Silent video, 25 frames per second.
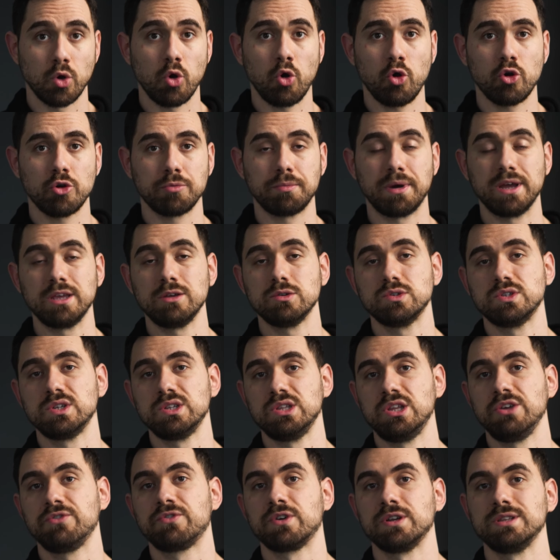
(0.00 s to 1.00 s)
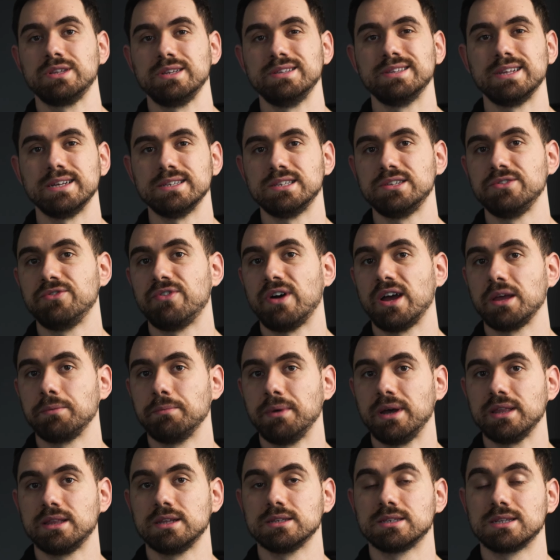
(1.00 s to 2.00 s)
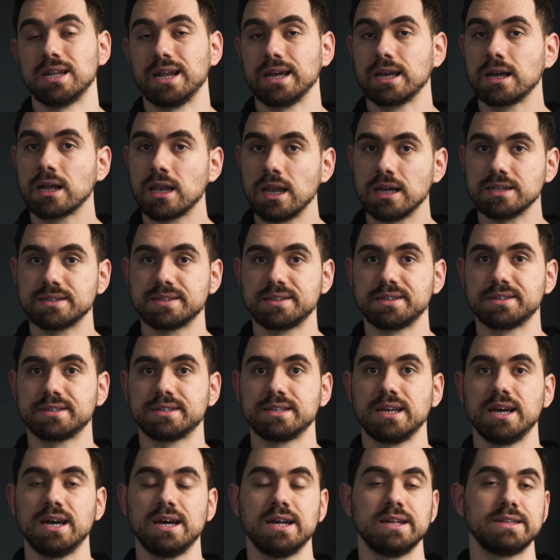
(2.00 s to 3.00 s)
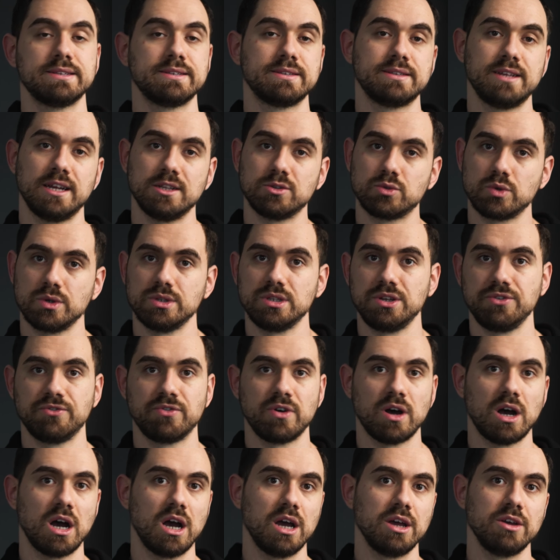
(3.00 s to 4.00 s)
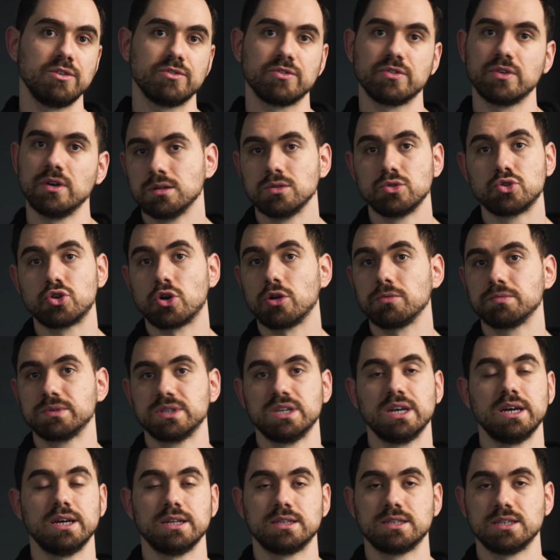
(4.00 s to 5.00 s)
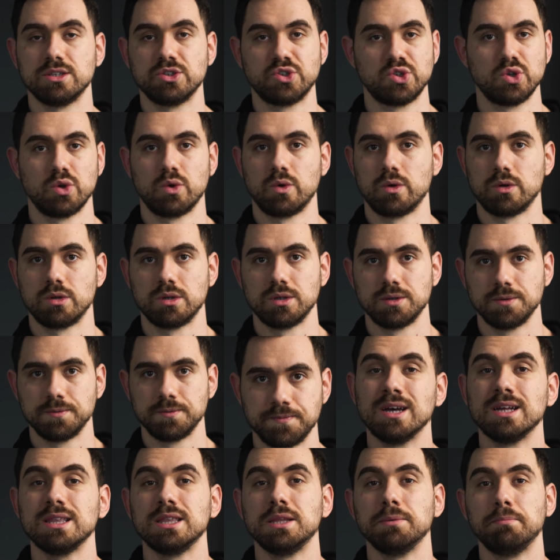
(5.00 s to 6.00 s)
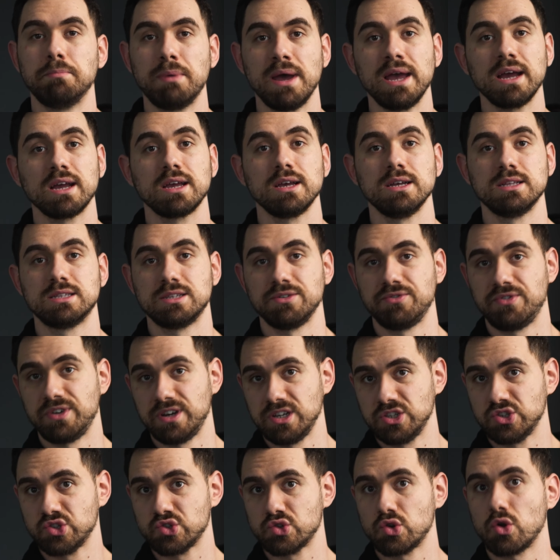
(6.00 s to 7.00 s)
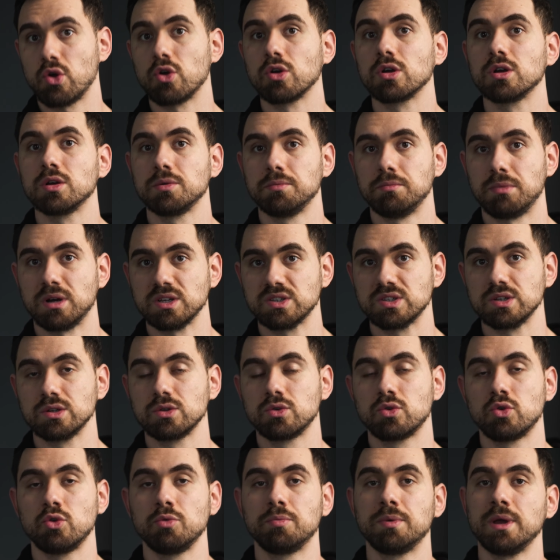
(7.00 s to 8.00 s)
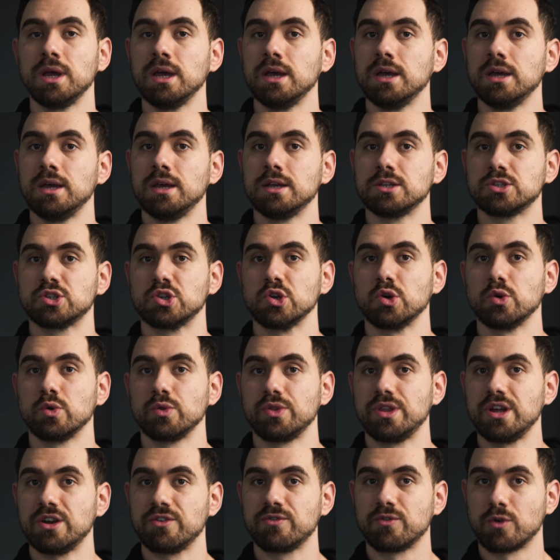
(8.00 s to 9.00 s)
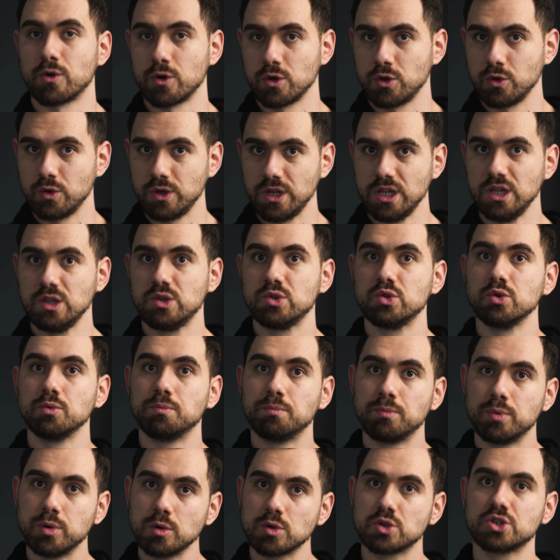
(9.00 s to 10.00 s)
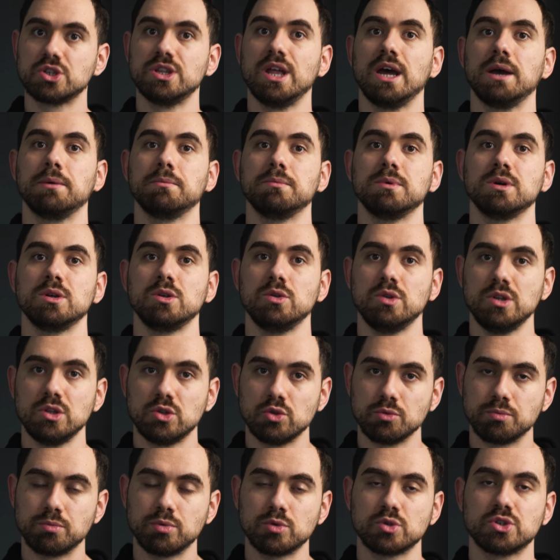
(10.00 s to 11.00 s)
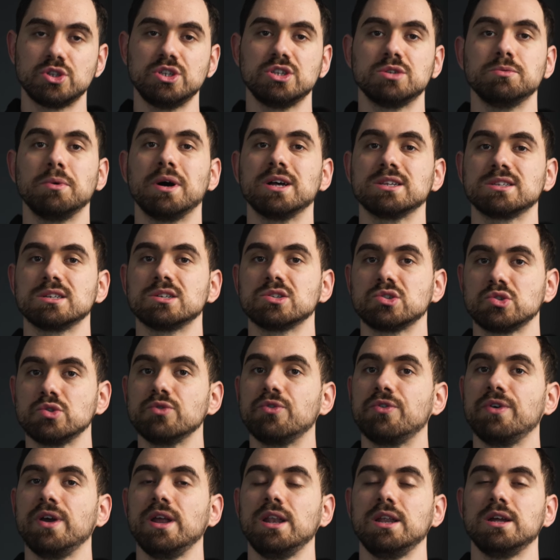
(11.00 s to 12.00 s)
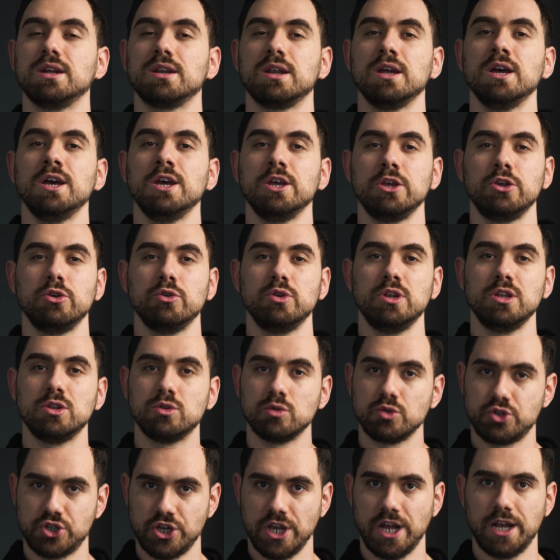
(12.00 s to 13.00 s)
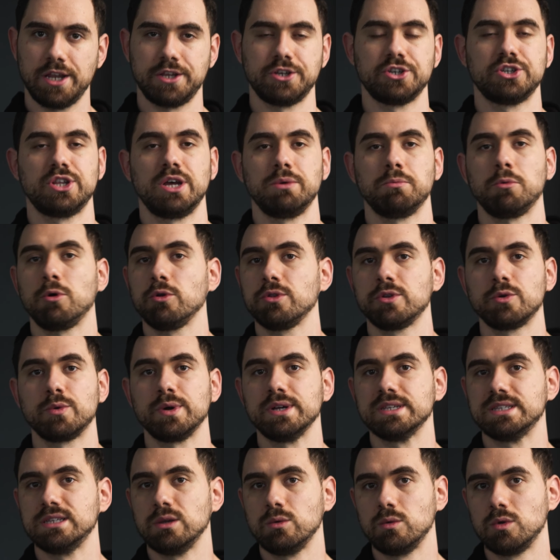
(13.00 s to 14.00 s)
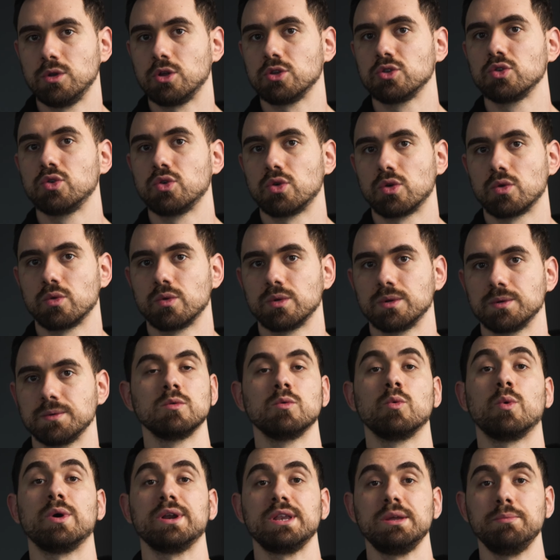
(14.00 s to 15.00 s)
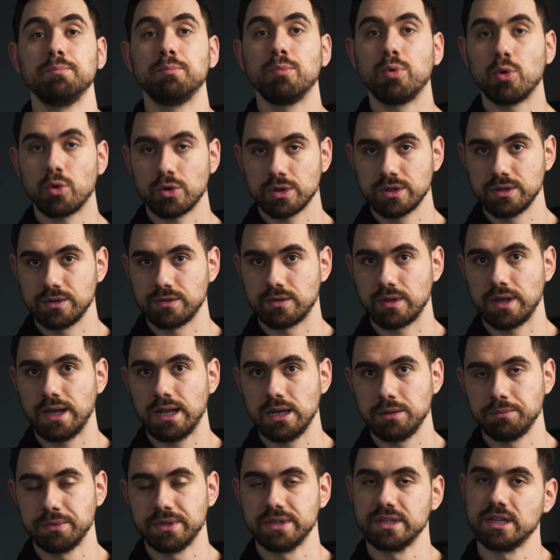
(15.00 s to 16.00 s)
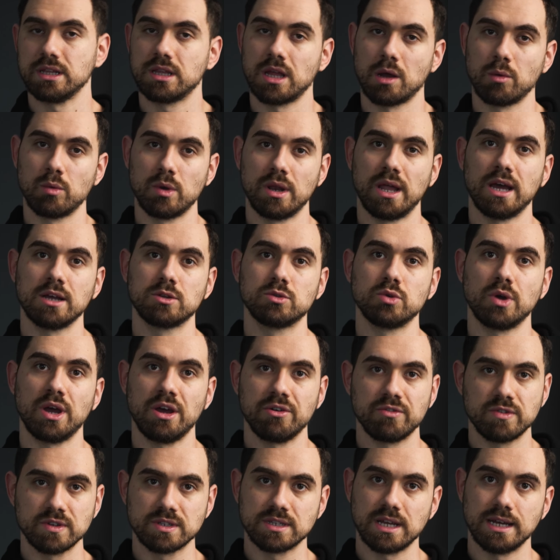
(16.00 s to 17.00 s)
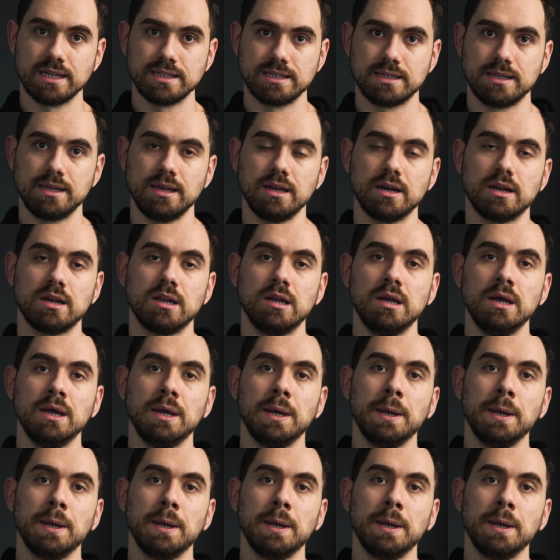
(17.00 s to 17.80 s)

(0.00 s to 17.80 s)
or by using different intensifying methods like cluster sets, 10-25, drop sets, and so on. The back, it's a very strong muscle group, so therefore you need to push them, you need to push these muscles to failure, you need to challenge them, otherwise they will not grow. One important element that I would like to emphasize here,